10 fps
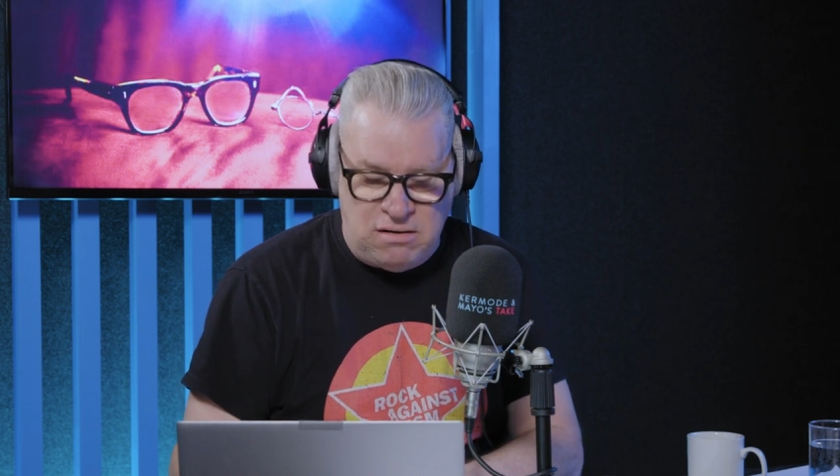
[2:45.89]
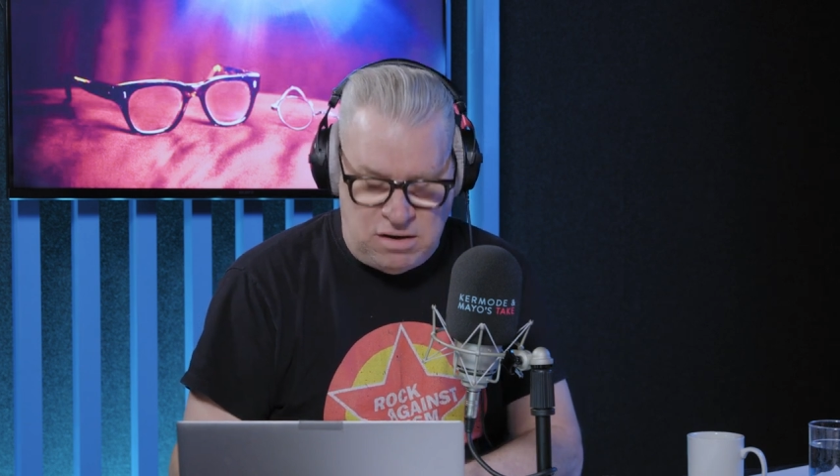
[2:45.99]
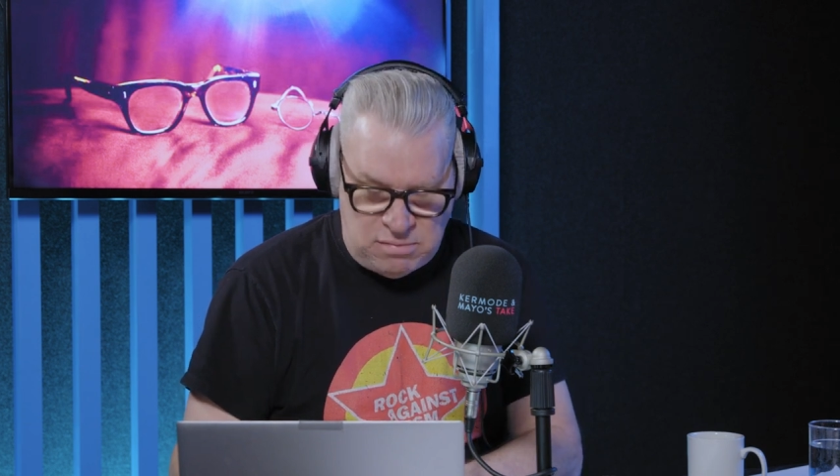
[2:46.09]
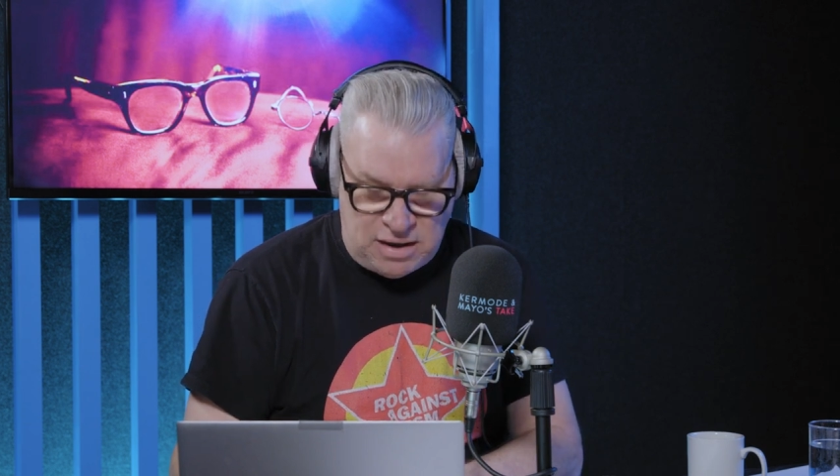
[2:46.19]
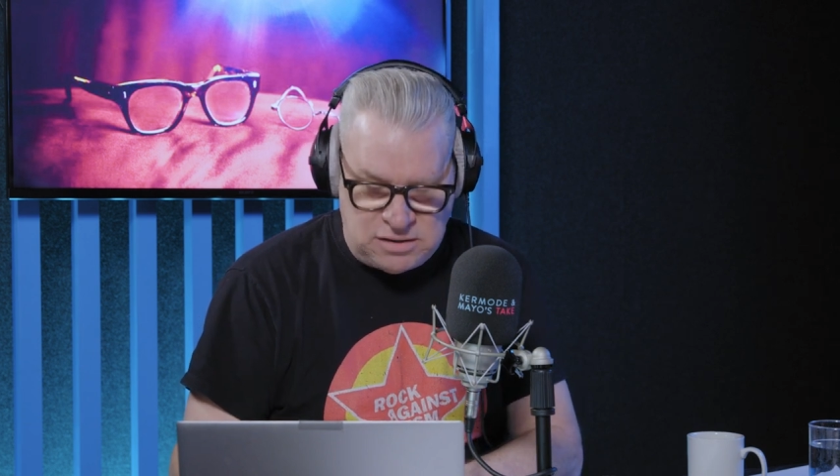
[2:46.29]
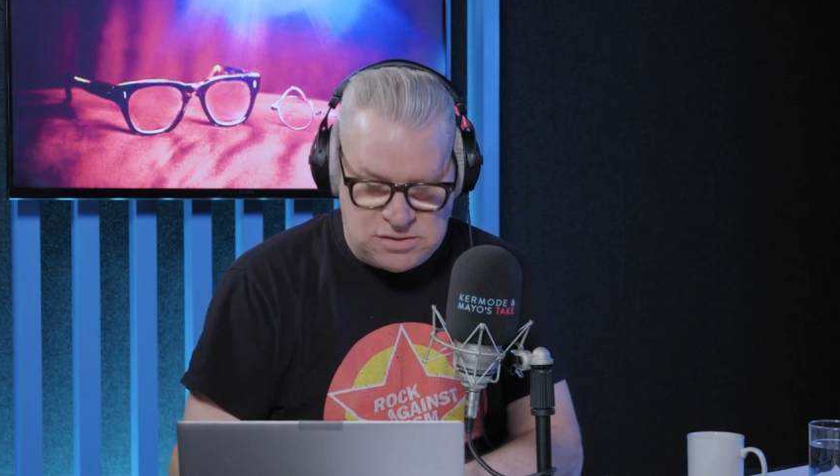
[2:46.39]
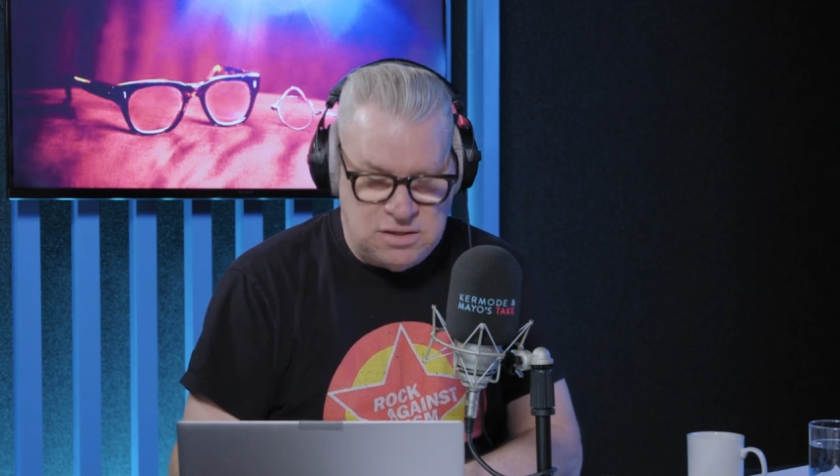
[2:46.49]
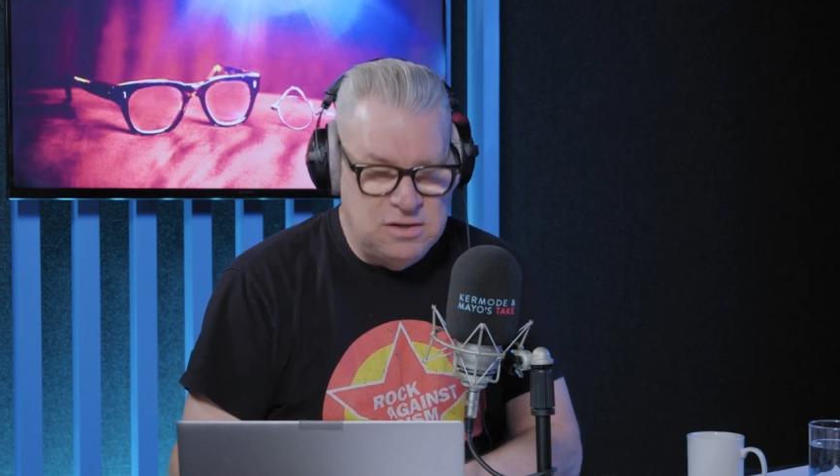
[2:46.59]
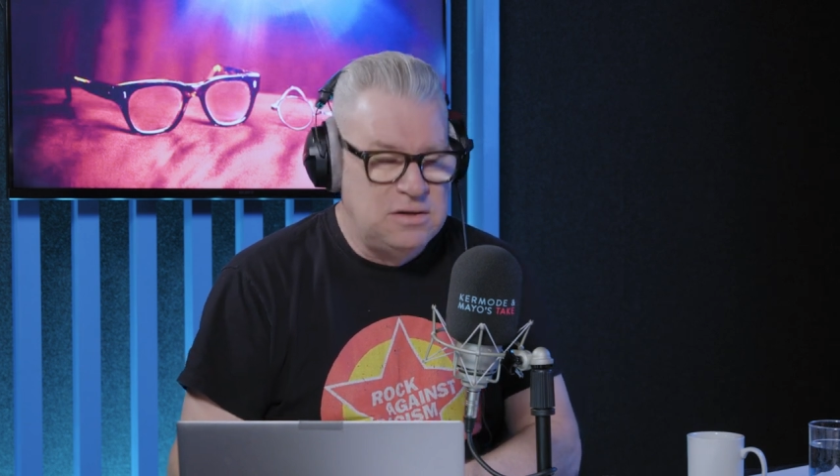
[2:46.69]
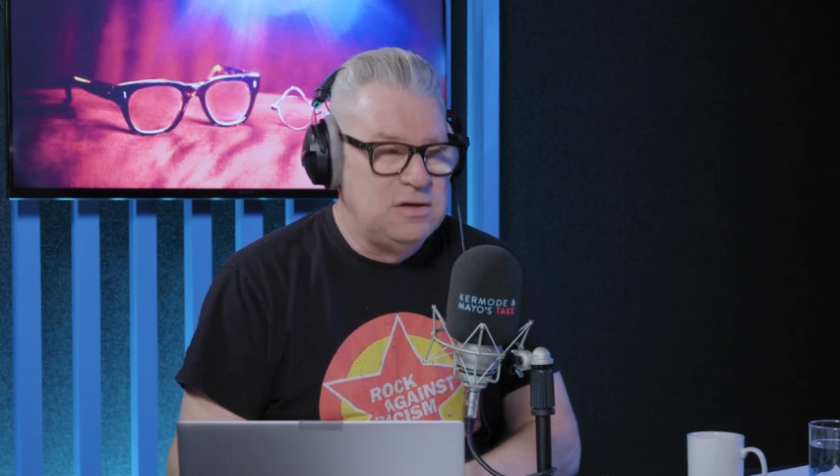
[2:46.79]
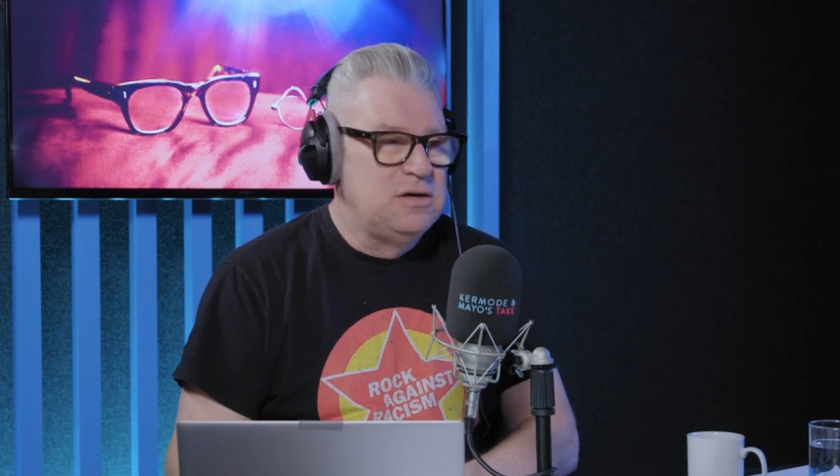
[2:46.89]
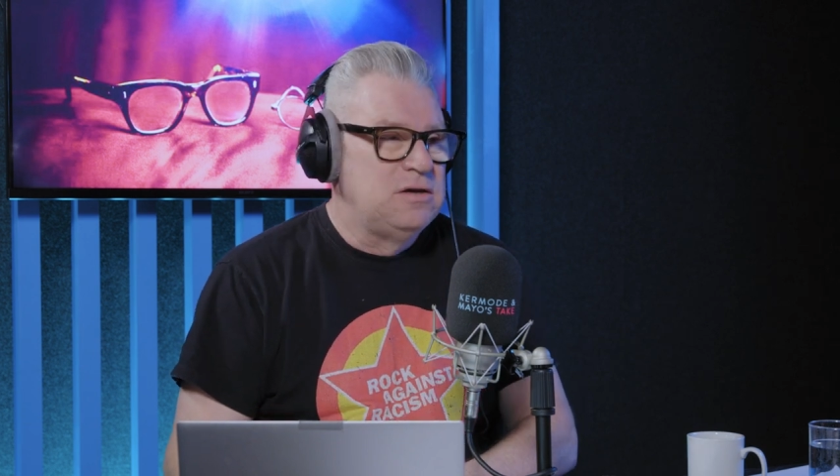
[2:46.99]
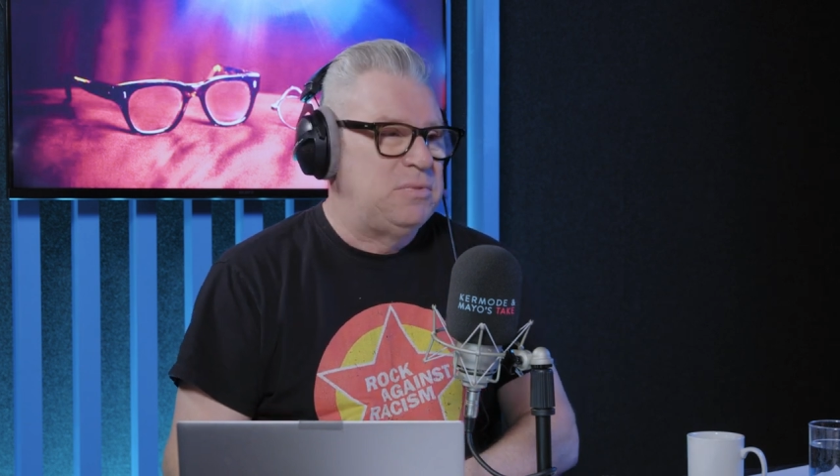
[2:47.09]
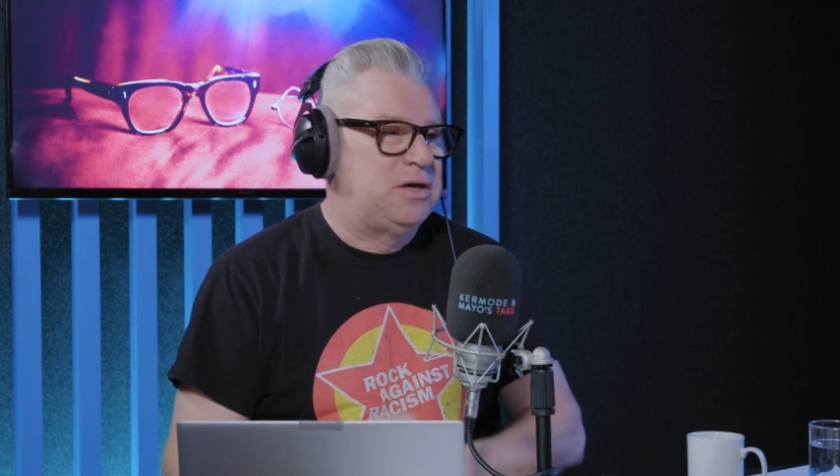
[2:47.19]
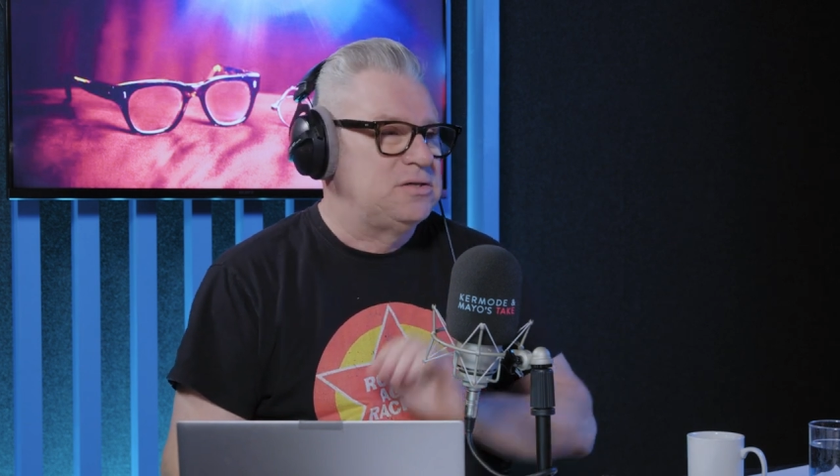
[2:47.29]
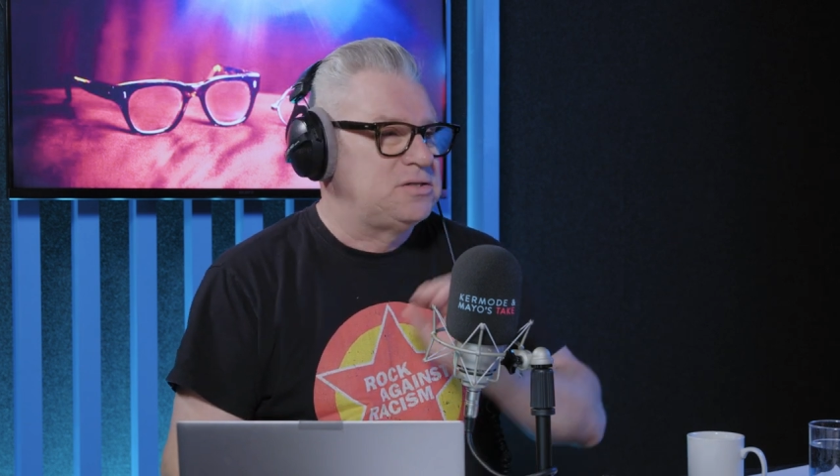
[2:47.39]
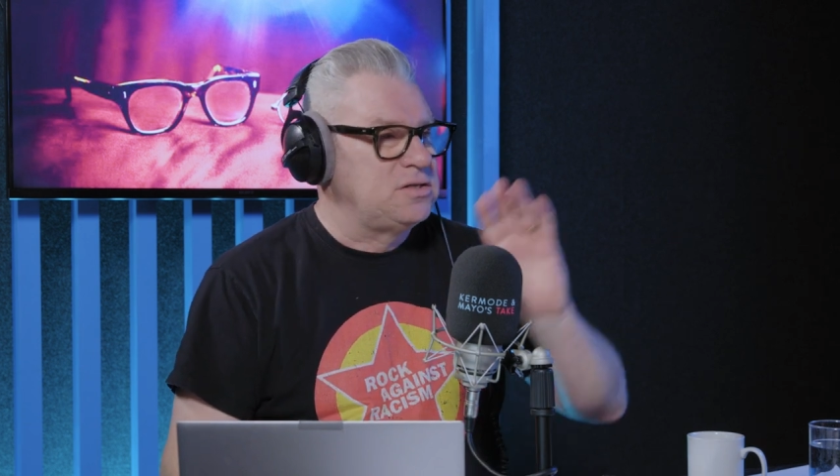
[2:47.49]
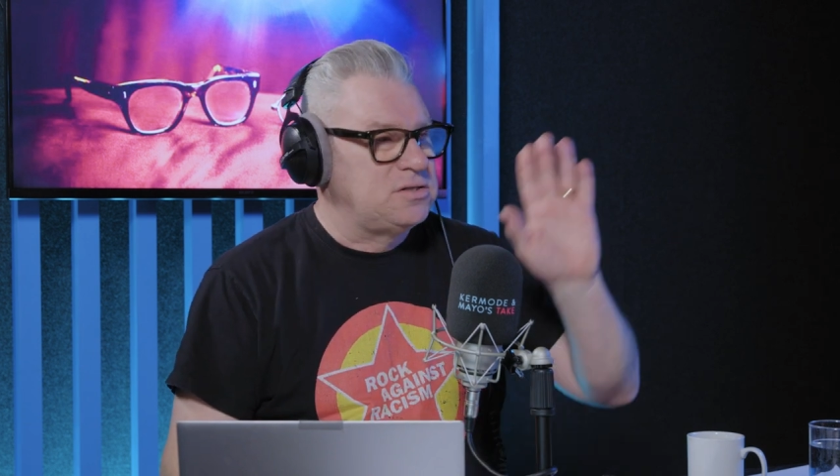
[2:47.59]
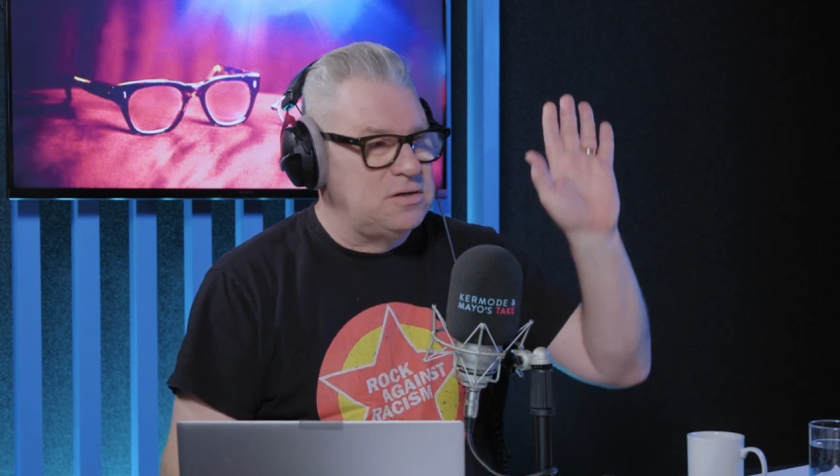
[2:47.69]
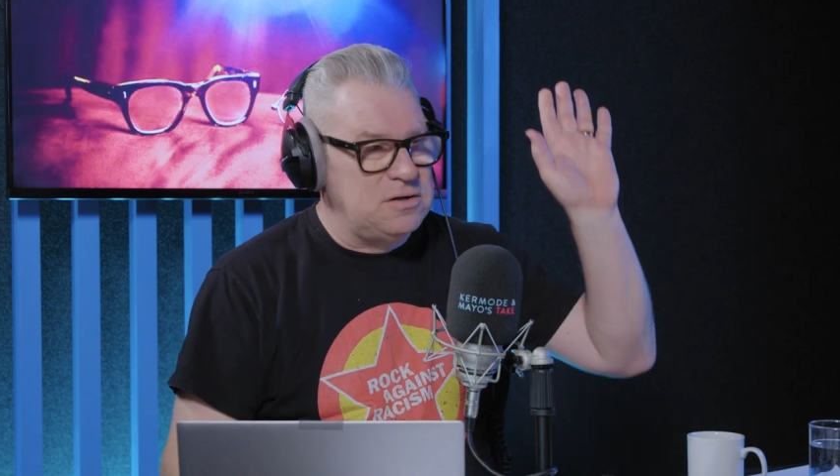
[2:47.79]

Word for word: IMAX, because there's